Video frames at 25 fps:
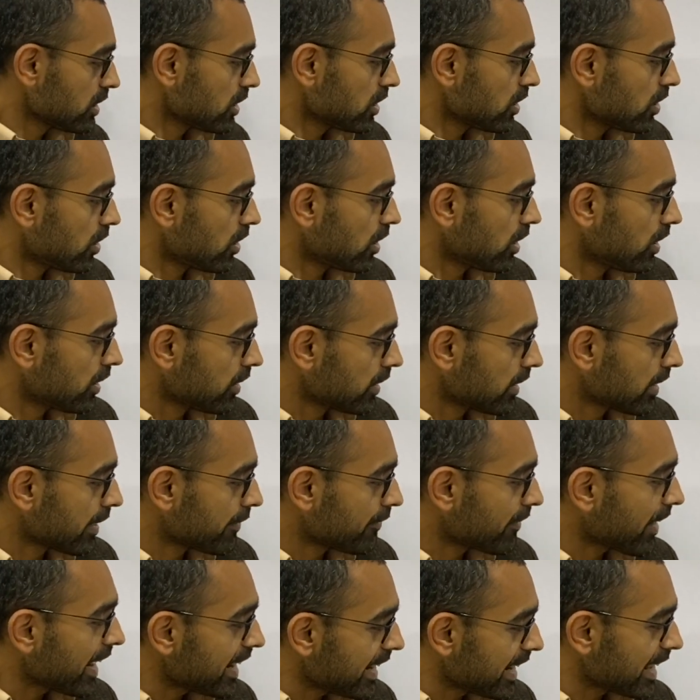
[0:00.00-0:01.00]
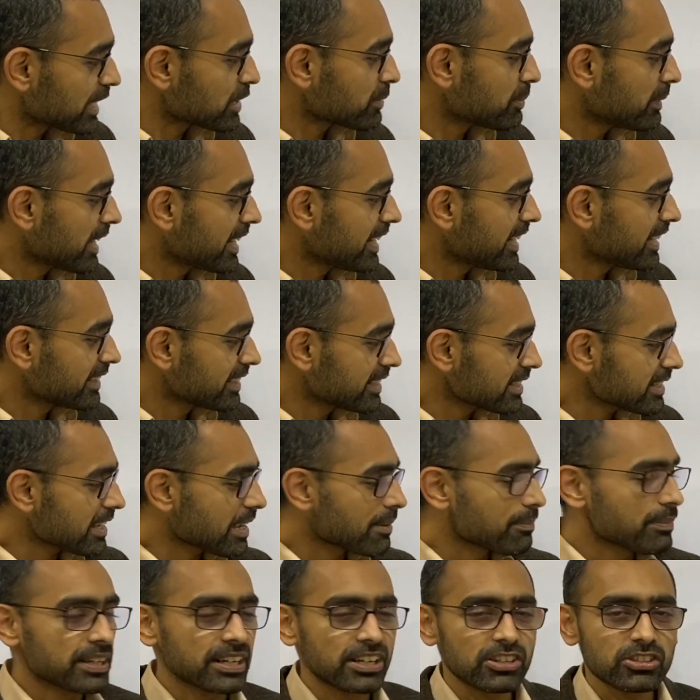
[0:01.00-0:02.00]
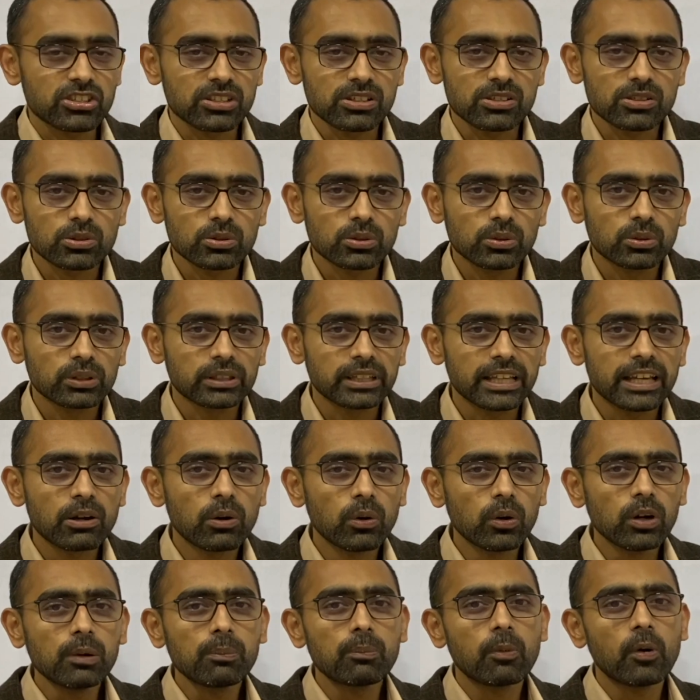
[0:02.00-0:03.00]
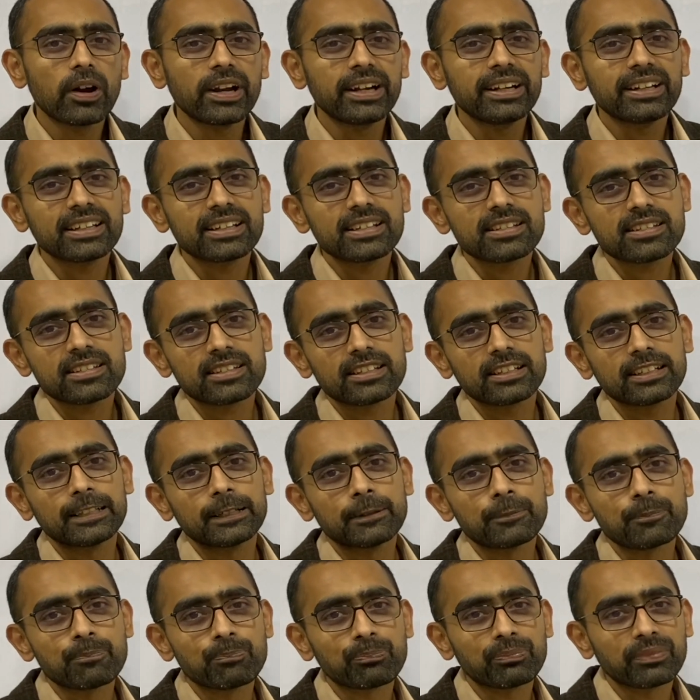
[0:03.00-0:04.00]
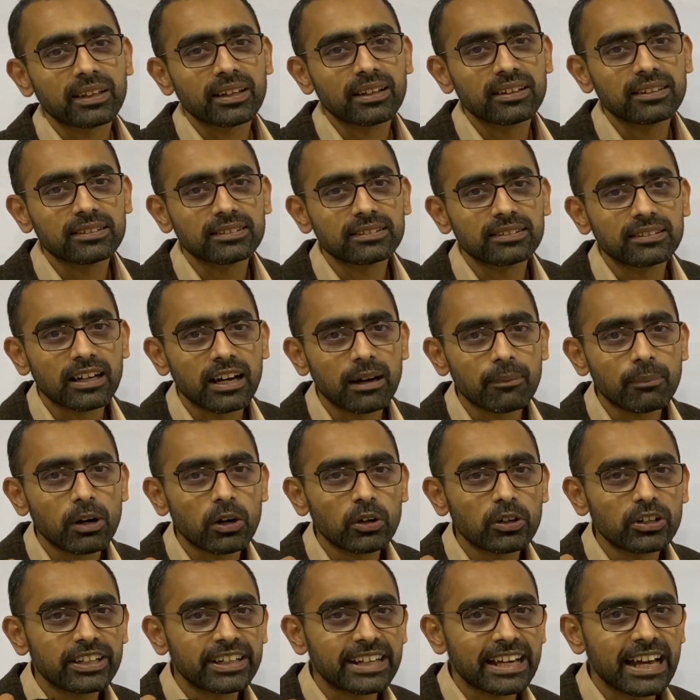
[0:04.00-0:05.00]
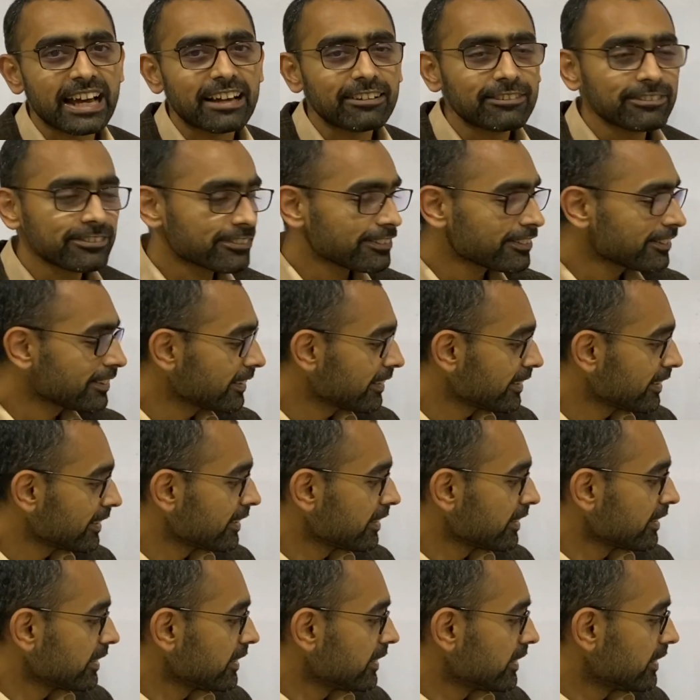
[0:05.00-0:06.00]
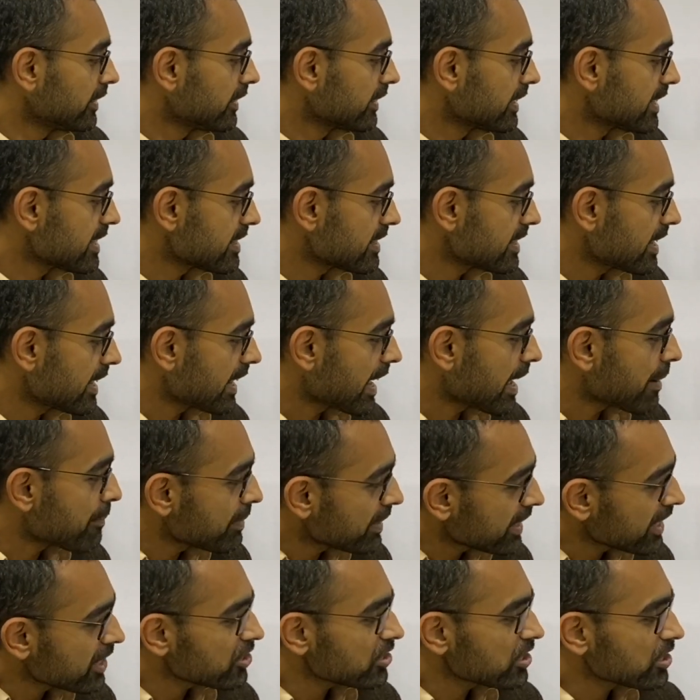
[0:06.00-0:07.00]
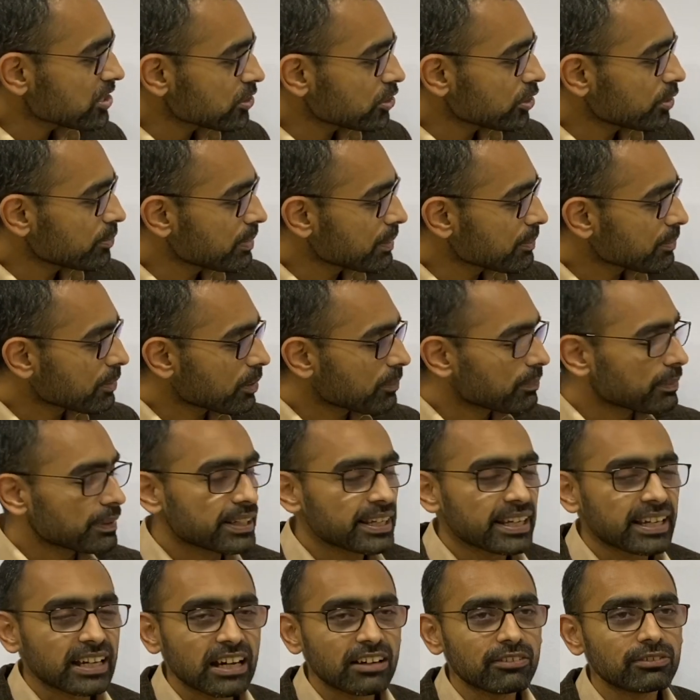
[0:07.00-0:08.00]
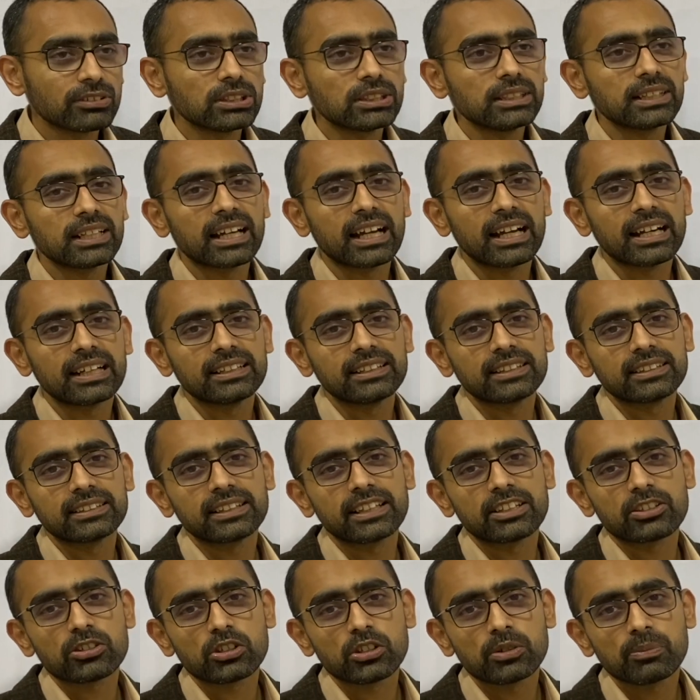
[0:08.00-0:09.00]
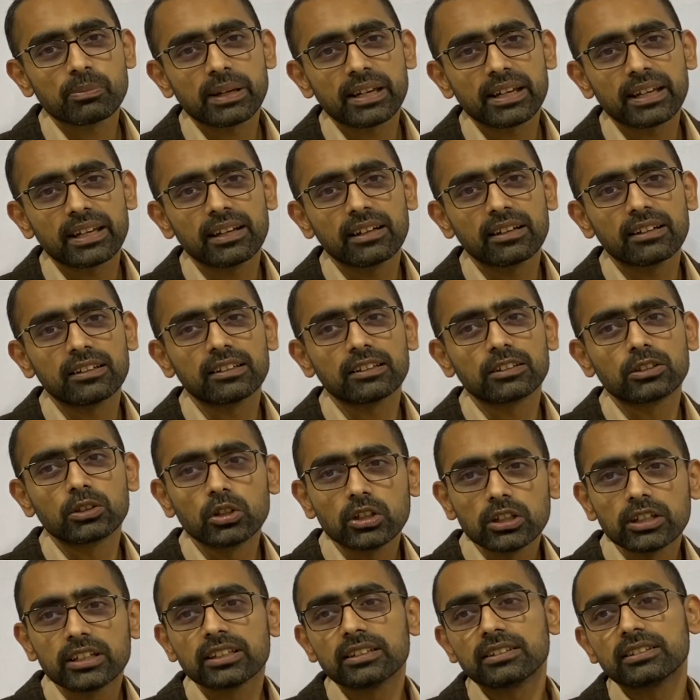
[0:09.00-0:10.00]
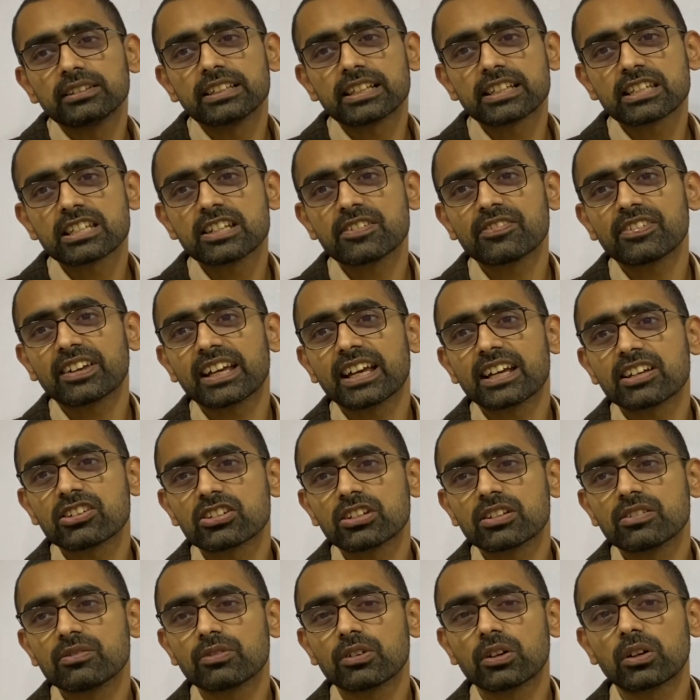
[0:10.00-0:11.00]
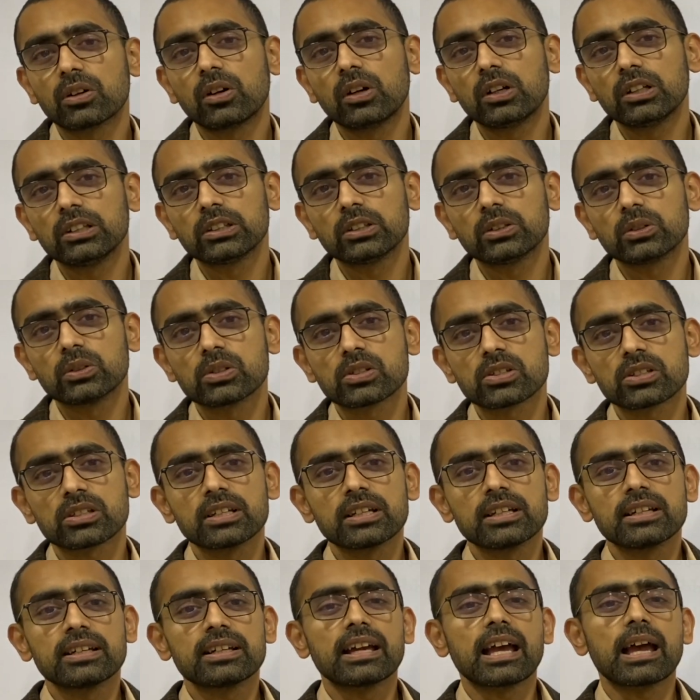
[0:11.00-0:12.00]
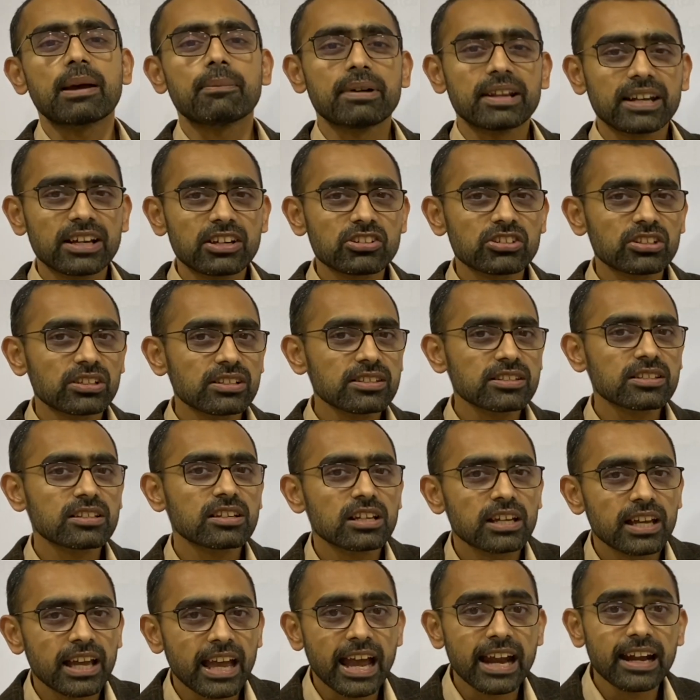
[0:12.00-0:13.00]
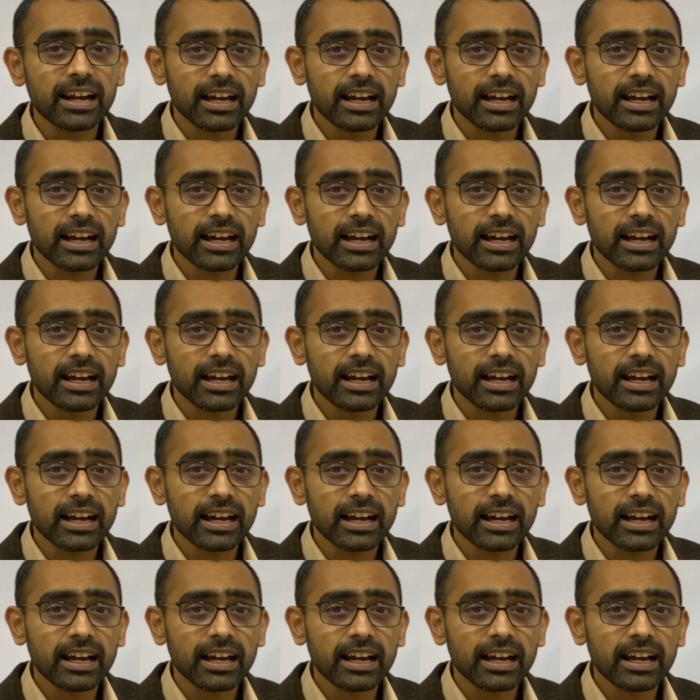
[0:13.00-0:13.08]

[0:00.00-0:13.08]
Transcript: while explaining this aberration. So the whole point is about DAF is that aberration should be properly covered, and there should be a good justification for all those aberrations and